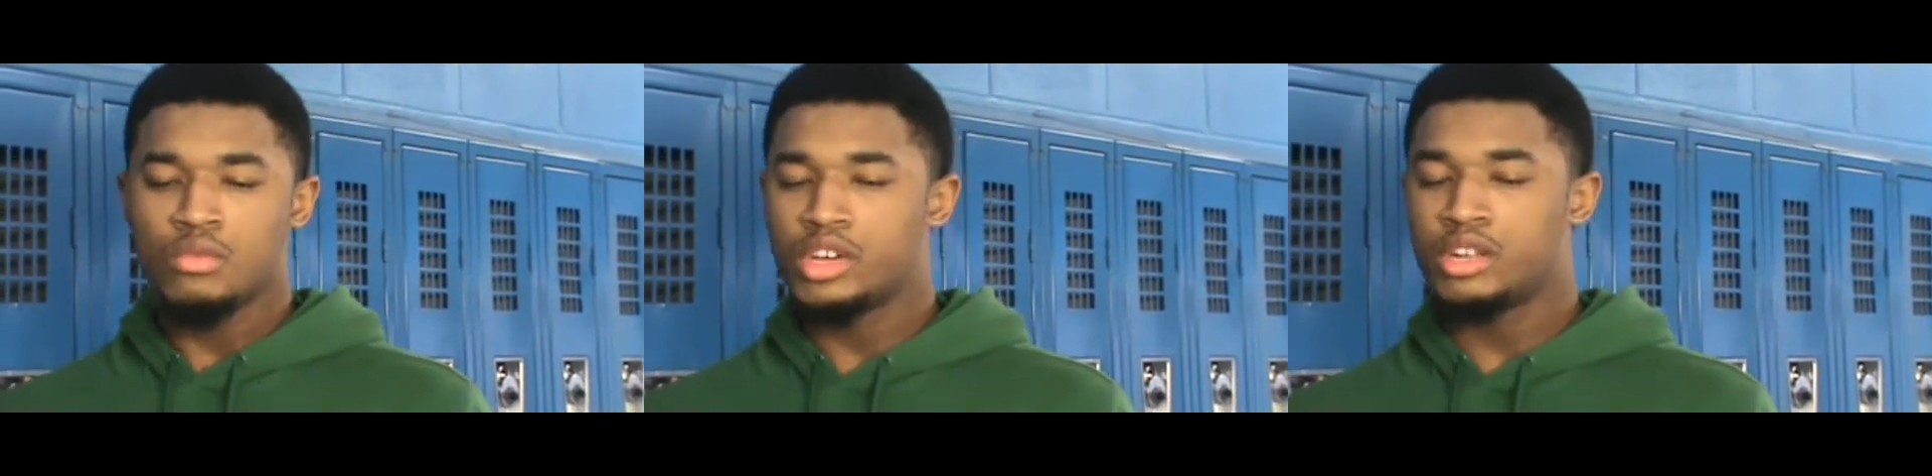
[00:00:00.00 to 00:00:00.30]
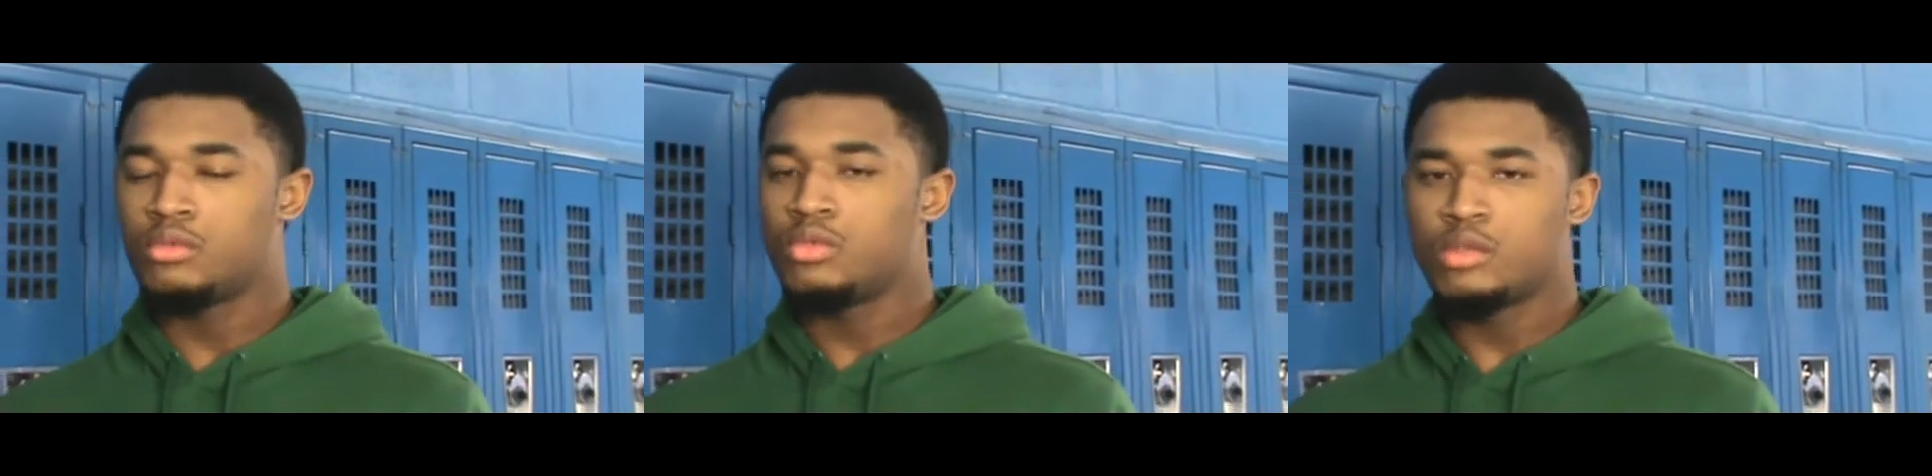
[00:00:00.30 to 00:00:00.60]
we
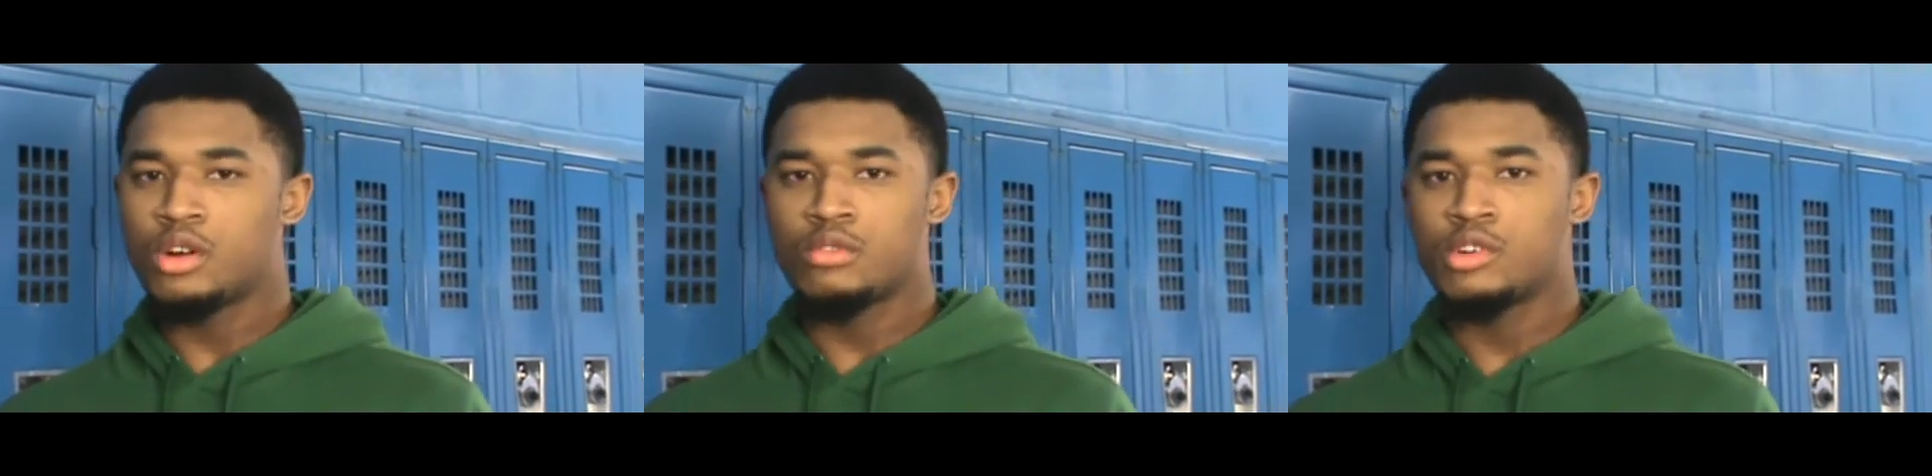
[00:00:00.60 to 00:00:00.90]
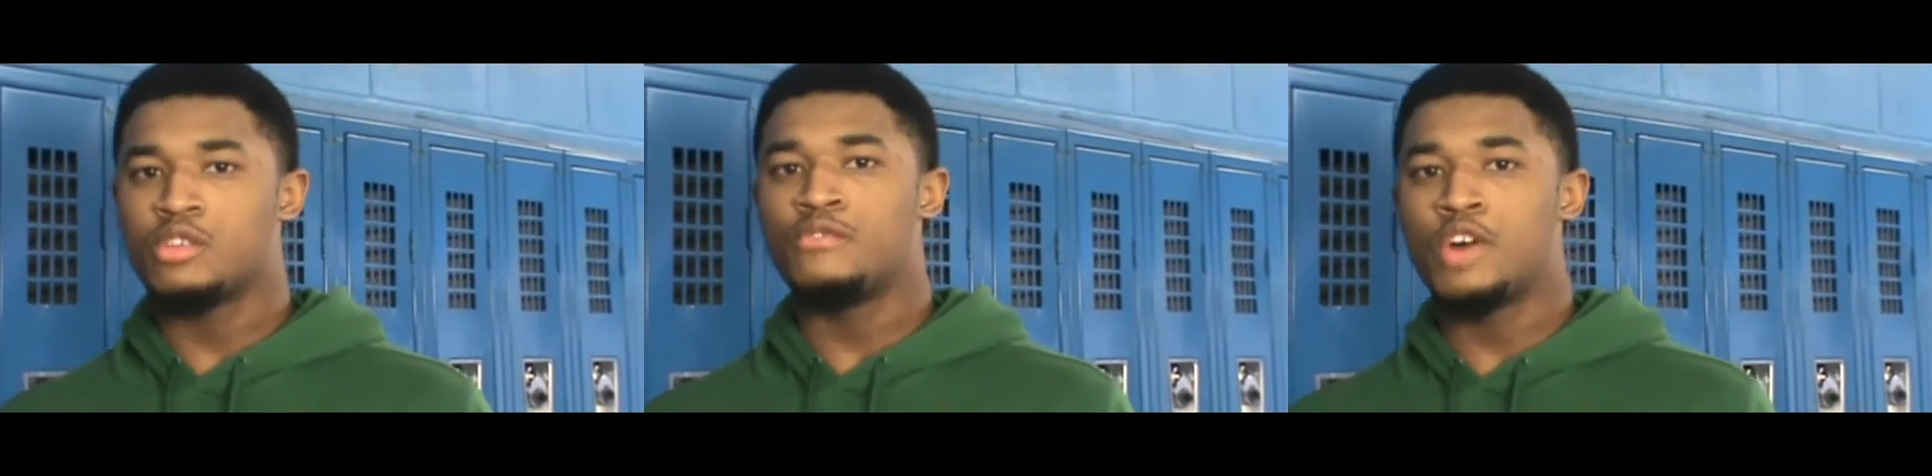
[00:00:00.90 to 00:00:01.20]
didn't, we weren't
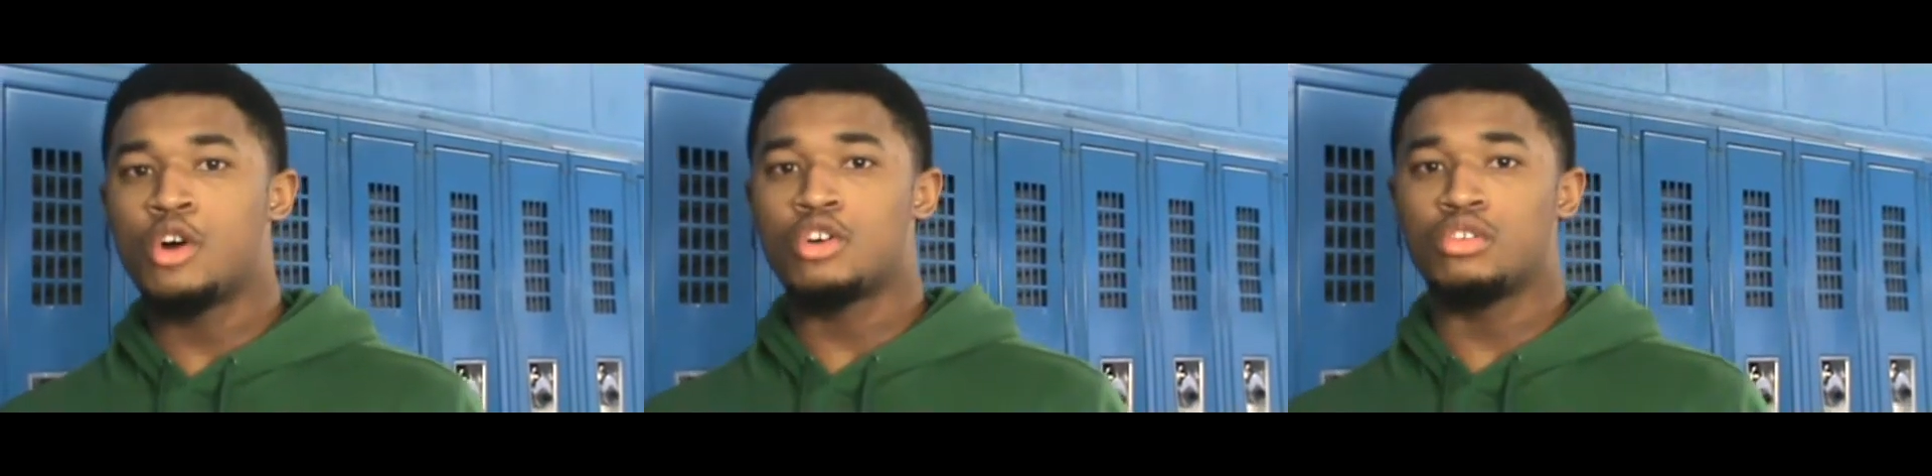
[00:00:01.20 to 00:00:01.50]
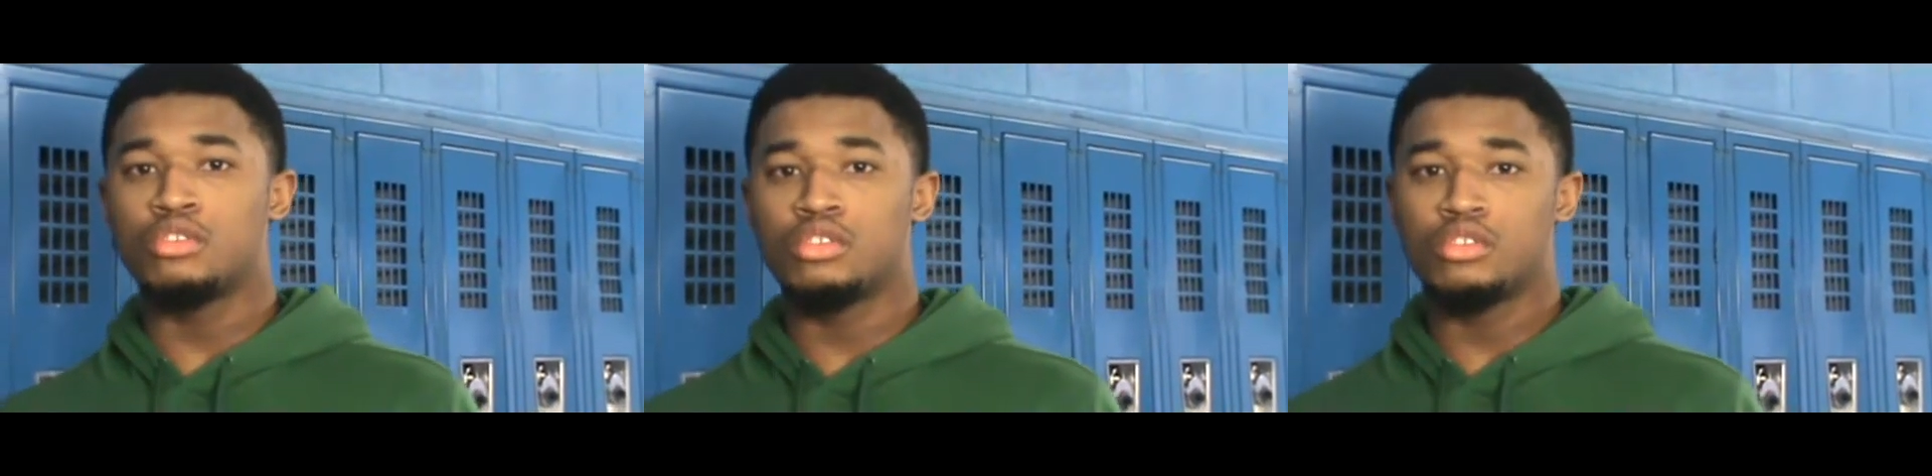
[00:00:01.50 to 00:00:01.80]
real
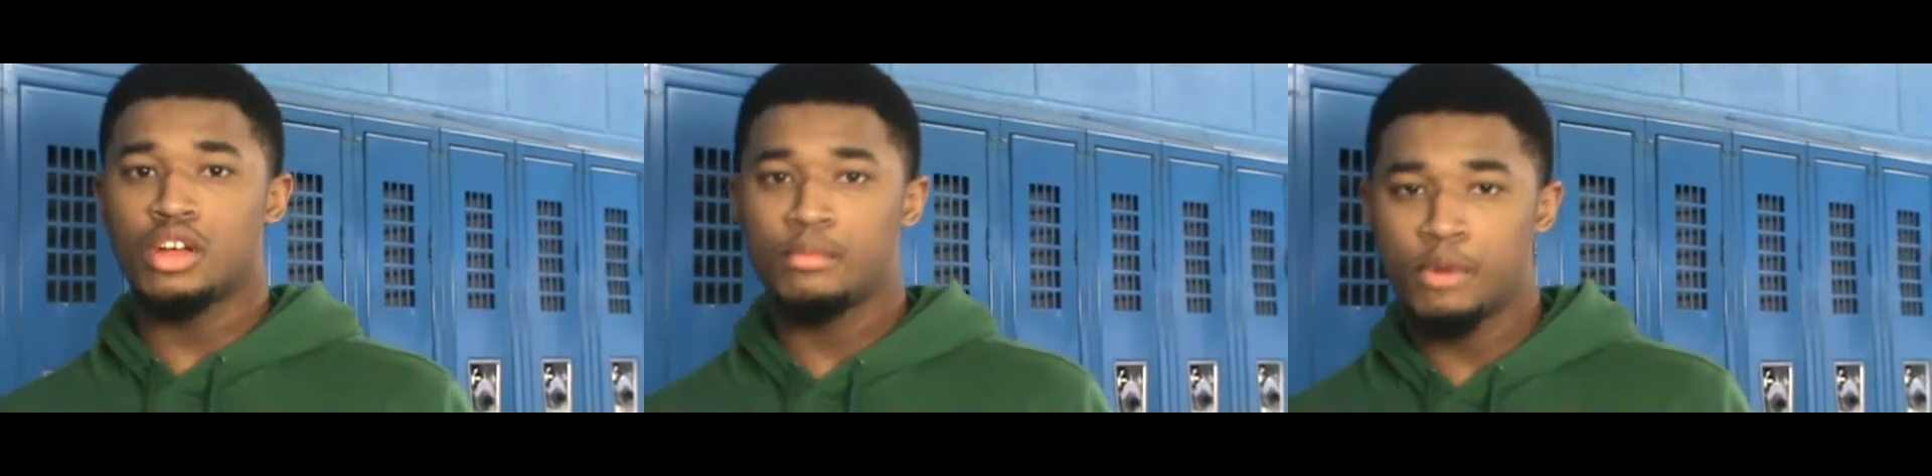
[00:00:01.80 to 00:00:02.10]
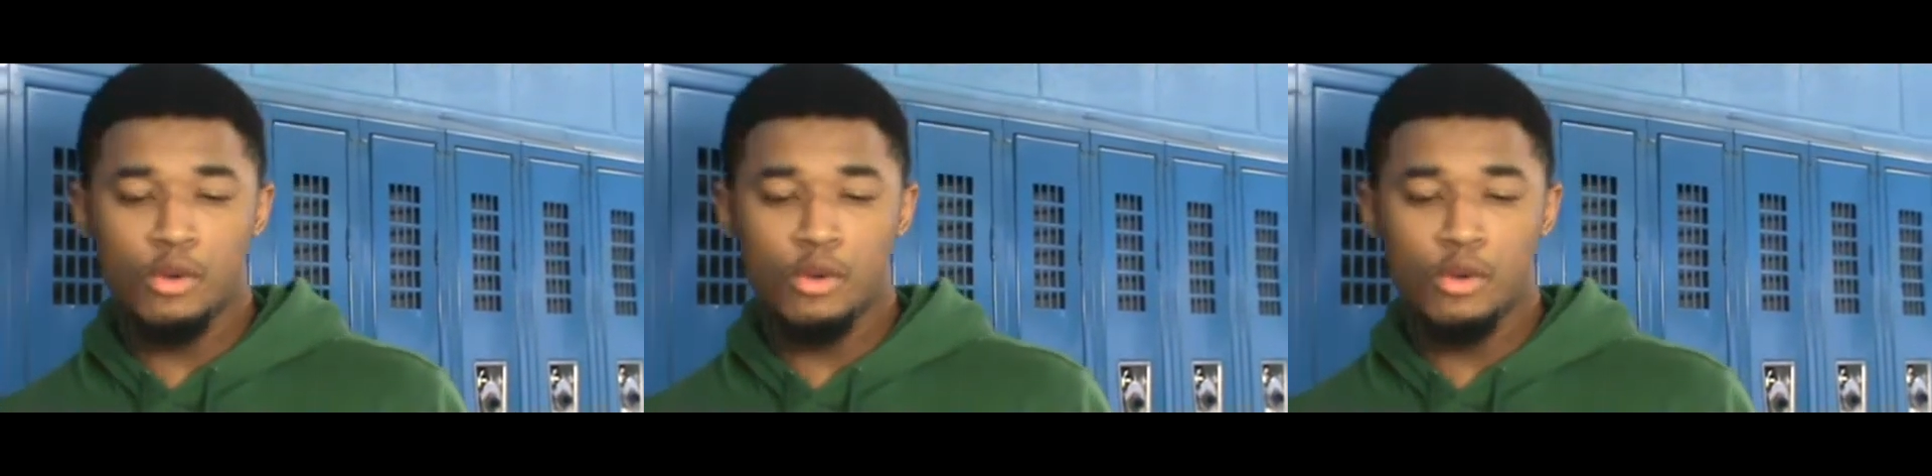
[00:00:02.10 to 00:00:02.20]
vocal Mm-hmm.